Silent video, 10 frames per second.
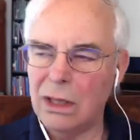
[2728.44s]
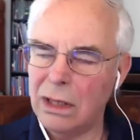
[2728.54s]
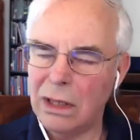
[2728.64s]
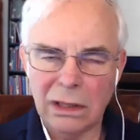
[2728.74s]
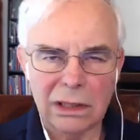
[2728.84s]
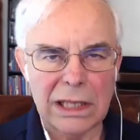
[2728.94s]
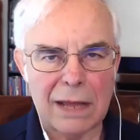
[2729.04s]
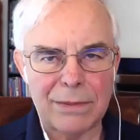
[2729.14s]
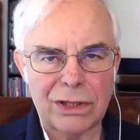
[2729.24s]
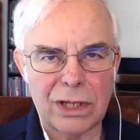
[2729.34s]

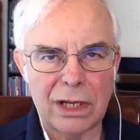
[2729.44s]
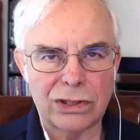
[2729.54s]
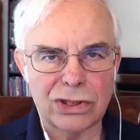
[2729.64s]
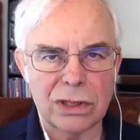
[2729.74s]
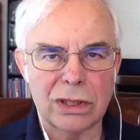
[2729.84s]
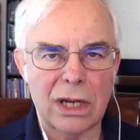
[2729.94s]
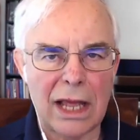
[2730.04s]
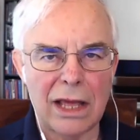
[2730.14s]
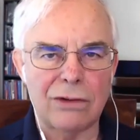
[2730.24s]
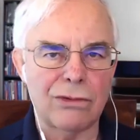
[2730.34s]
lamentation,
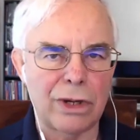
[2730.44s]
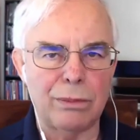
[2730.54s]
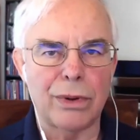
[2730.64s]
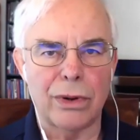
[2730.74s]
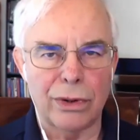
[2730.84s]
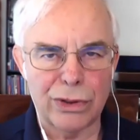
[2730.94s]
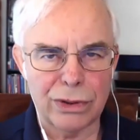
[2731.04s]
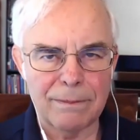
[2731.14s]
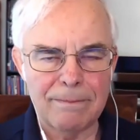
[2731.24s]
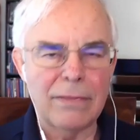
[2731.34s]
and rebirth.
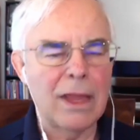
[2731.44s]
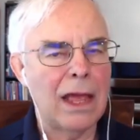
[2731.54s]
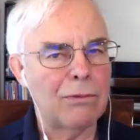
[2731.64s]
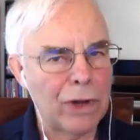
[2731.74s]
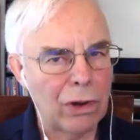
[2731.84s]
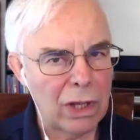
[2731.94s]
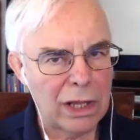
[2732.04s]
And we all have